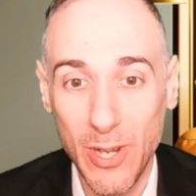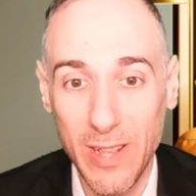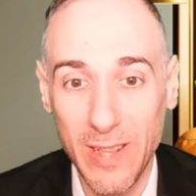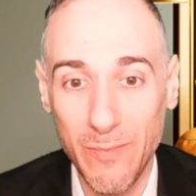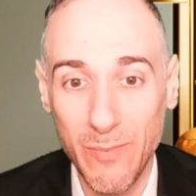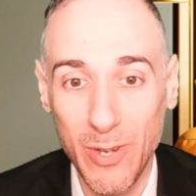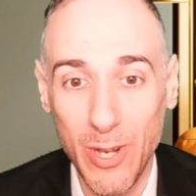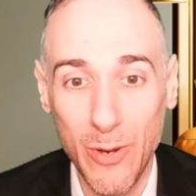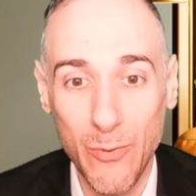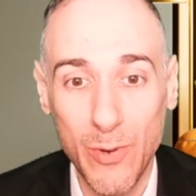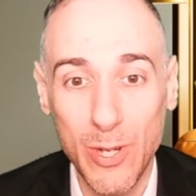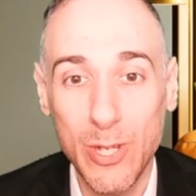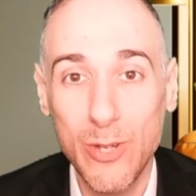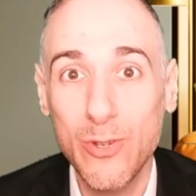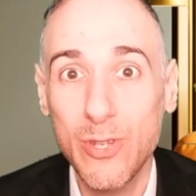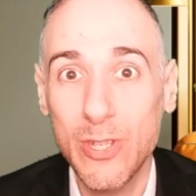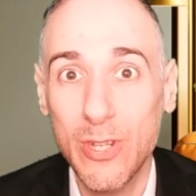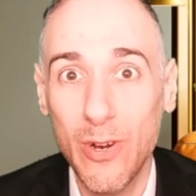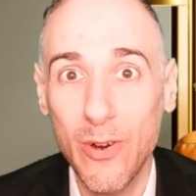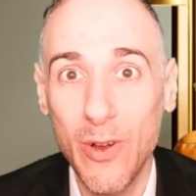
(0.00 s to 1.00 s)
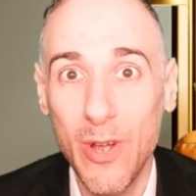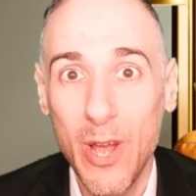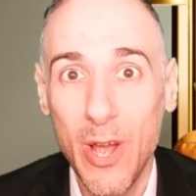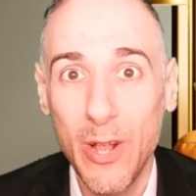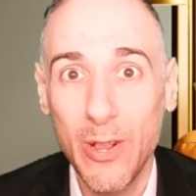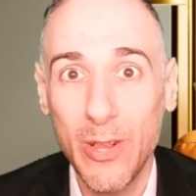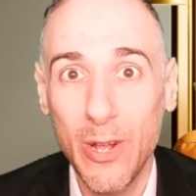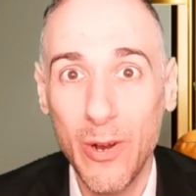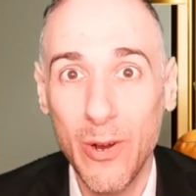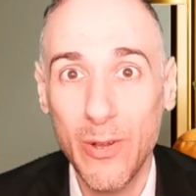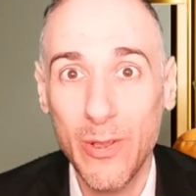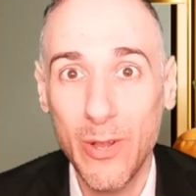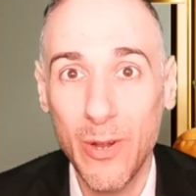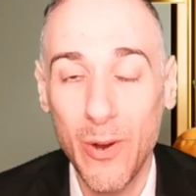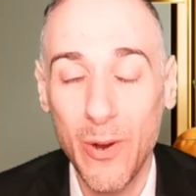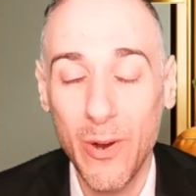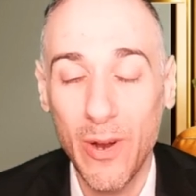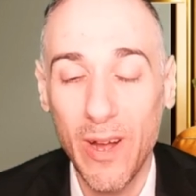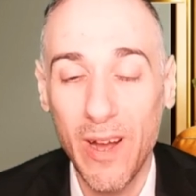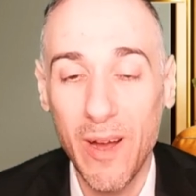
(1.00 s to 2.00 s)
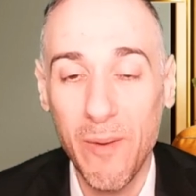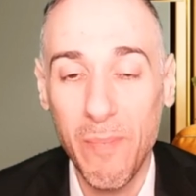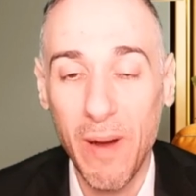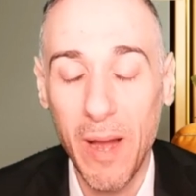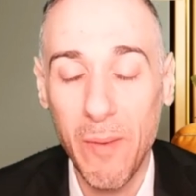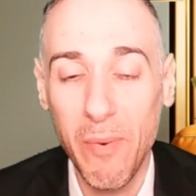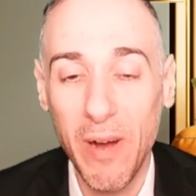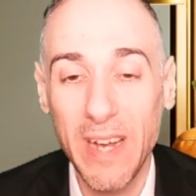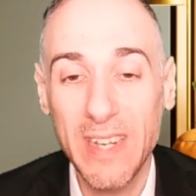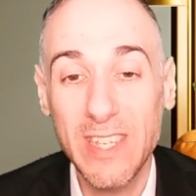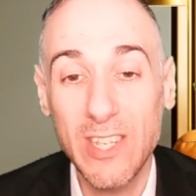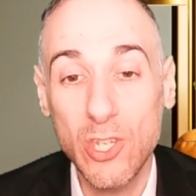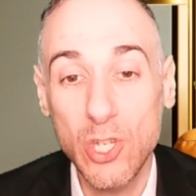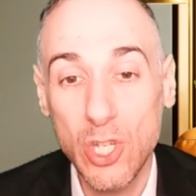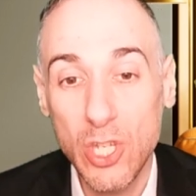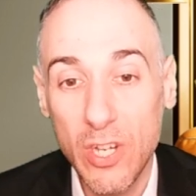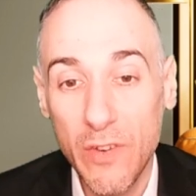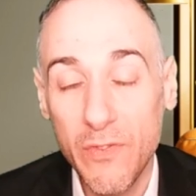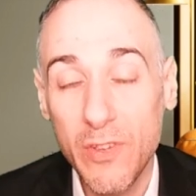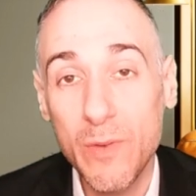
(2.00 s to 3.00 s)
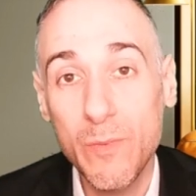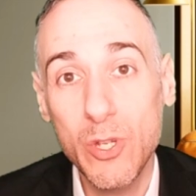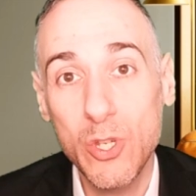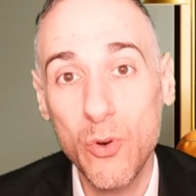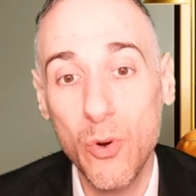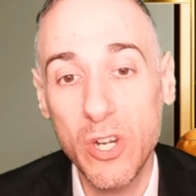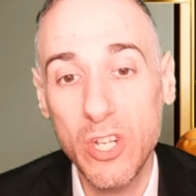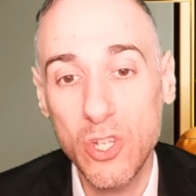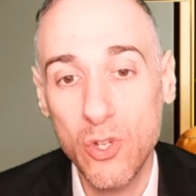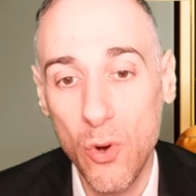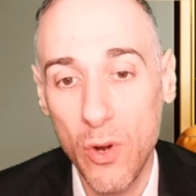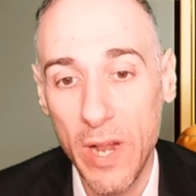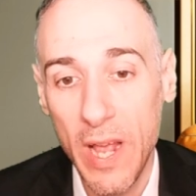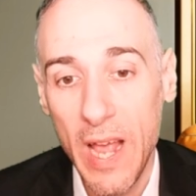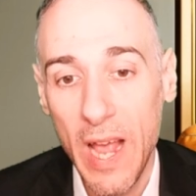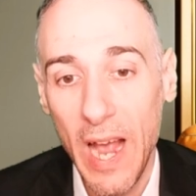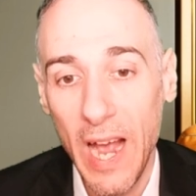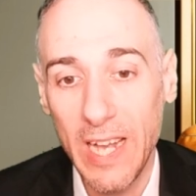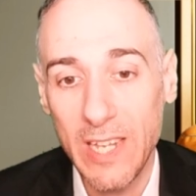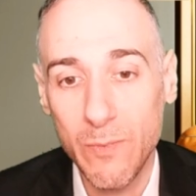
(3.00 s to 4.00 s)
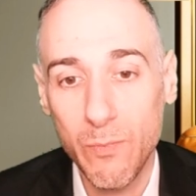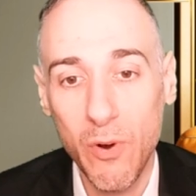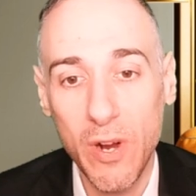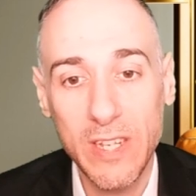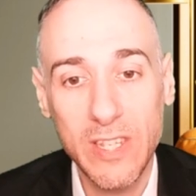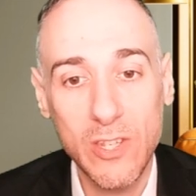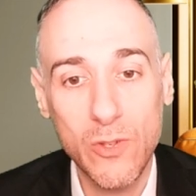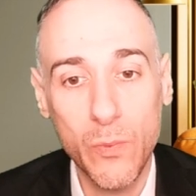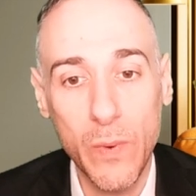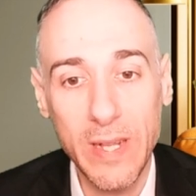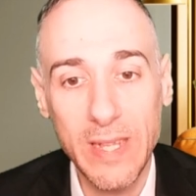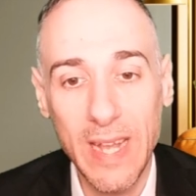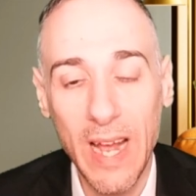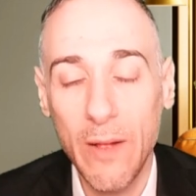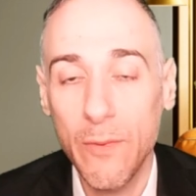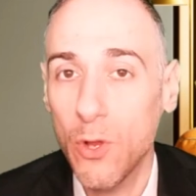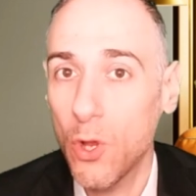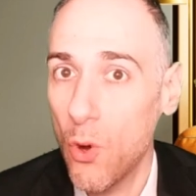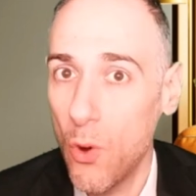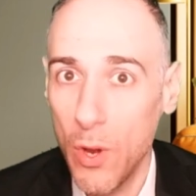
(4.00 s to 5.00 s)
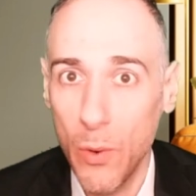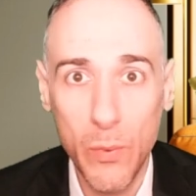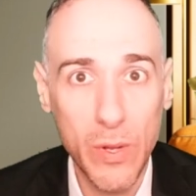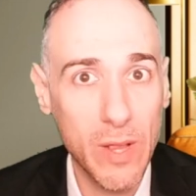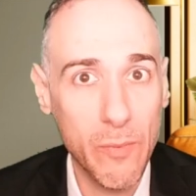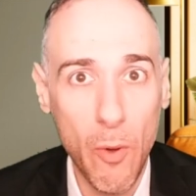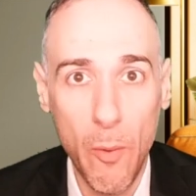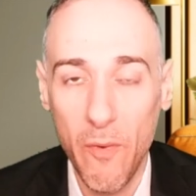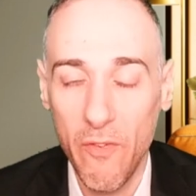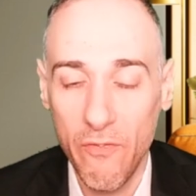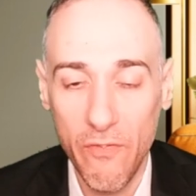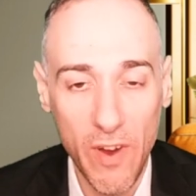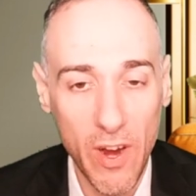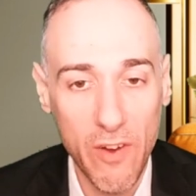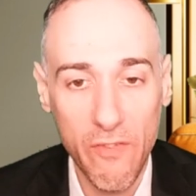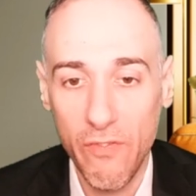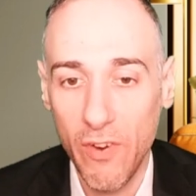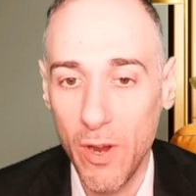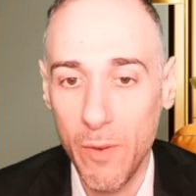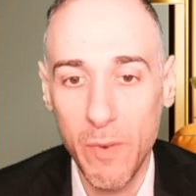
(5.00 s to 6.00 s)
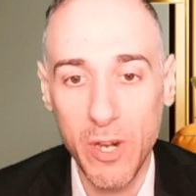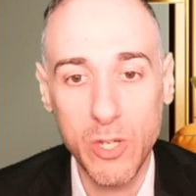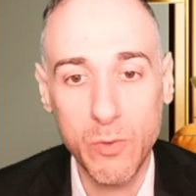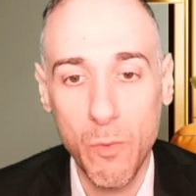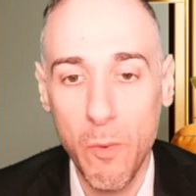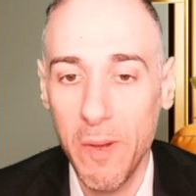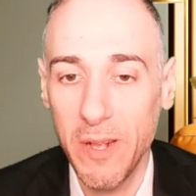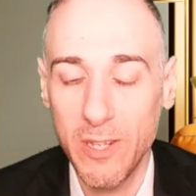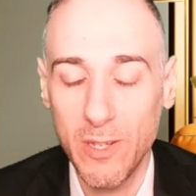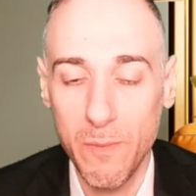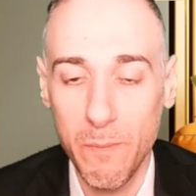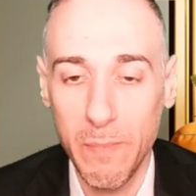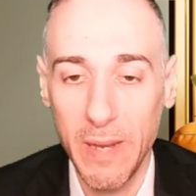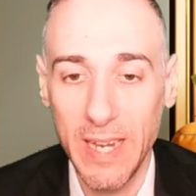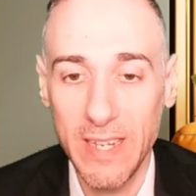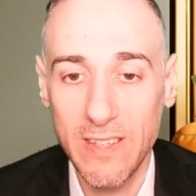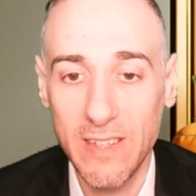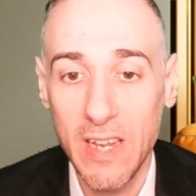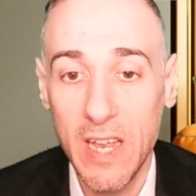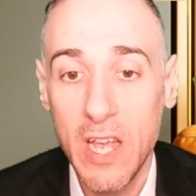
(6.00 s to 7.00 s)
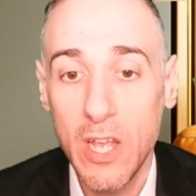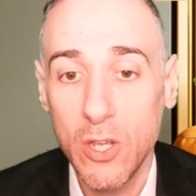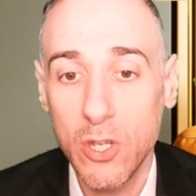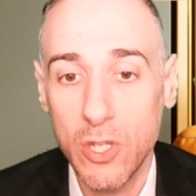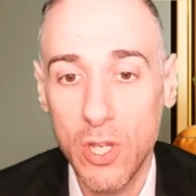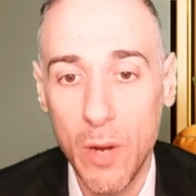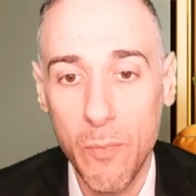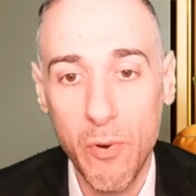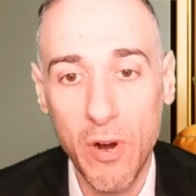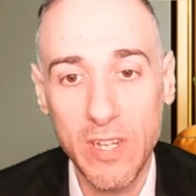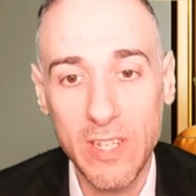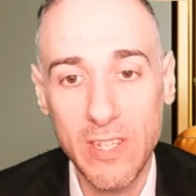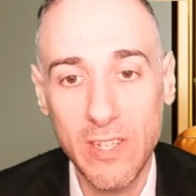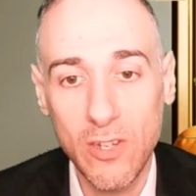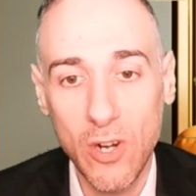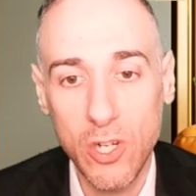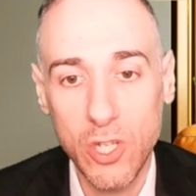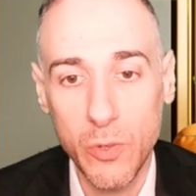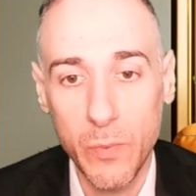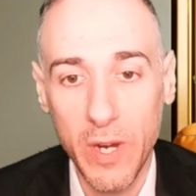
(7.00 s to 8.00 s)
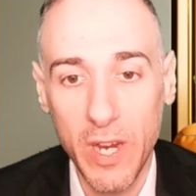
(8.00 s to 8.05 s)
them reduce their buys and shift to majority short as prices went down, going with them very much momentum base. You saw prices start to